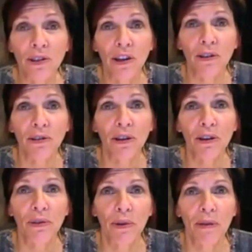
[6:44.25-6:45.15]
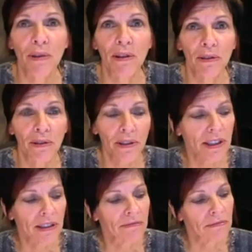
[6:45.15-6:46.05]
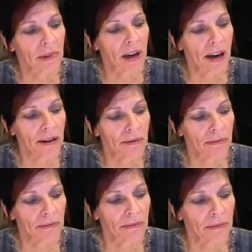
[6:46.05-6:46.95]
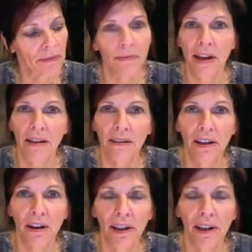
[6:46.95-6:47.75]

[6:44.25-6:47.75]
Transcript: So Topher brought me through it and made it entirely.